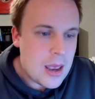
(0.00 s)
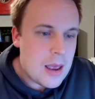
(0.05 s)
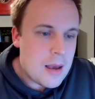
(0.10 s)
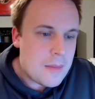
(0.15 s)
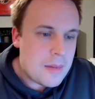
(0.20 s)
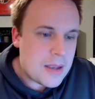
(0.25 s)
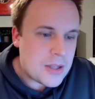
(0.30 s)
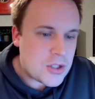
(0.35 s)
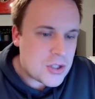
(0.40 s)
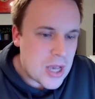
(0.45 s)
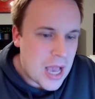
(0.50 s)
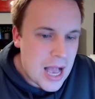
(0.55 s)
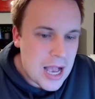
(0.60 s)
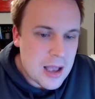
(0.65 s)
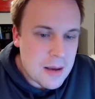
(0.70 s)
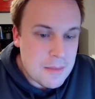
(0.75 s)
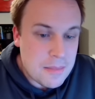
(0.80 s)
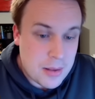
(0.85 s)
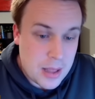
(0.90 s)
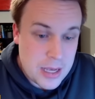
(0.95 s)
But
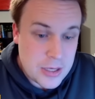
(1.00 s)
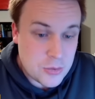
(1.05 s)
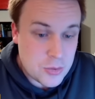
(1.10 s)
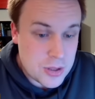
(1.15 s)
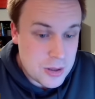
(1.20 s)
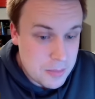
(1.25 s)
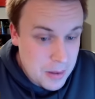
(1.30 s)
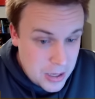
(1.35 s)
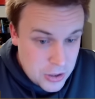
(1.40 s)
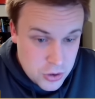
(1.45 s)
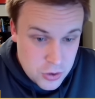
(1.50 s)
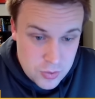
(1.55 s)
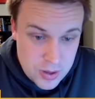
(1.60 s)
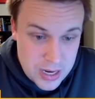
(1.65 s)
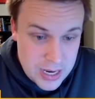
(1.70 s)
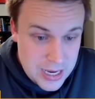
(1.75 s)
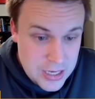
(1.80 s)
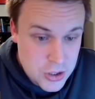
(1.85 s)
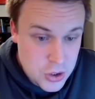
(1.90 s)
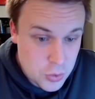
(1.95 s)
Siakam plays with the bench, right?
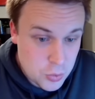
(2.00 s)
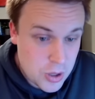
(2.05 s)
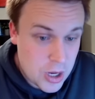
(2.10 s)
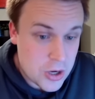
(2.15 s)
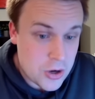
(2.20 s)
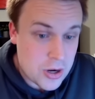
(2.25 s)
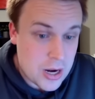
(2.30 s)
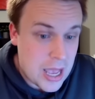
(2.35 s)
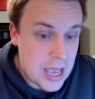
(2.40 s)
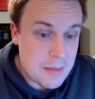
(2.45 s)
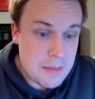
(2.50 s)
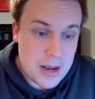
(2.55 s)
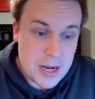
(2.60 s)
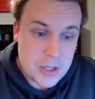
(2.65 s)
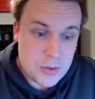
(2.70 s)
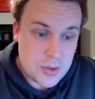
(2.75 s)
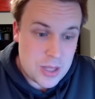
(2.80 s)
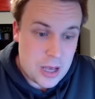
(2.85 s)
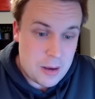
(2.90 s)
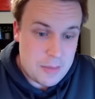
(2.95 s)
He has 309 minutes
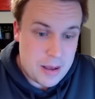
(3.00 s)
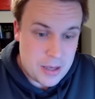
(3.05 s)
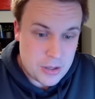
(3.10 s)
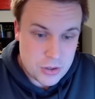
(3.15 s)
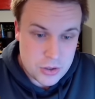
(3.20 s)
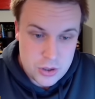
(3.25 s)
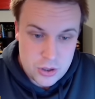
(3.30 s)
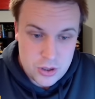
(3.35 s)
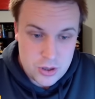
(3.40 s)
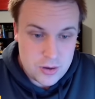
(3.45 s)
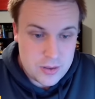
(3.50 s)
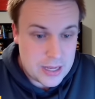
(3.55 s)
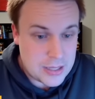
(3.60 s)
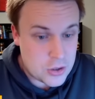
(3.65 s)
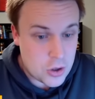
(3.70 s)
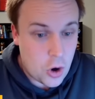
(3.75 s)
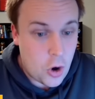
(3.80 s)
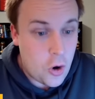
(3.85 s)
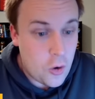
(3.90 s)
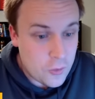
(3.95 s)
without Myles Turner. That's
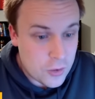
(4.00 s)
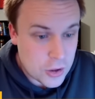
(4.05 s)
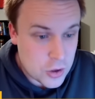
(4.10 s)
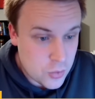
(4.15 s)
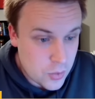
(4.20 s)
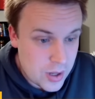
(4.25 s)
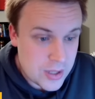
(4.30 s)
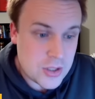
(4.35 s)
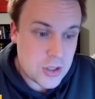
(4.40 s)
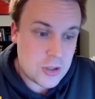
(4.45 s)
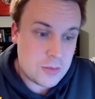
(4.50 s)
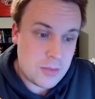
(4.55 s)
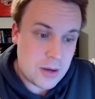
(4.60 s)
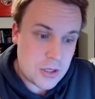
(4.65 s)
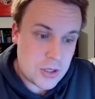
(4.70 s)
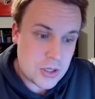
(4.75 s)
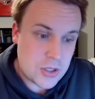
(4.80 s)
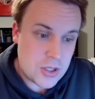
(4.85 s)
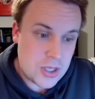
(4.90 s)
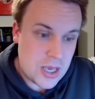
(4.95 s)
over twice as
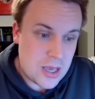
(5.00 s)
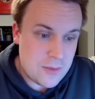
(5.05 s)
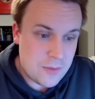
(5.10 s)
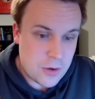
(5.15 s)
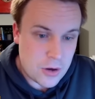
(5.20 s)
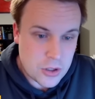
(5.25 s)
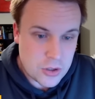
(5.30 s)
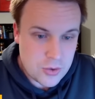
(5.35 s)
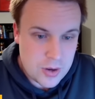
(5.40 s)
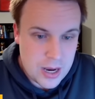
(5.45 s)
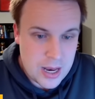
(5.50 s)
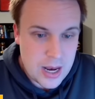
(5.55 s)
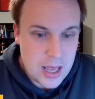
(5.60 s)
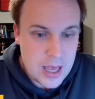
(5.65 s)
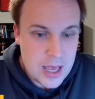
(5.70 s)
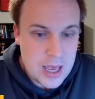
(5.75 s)
much as the inverse, right?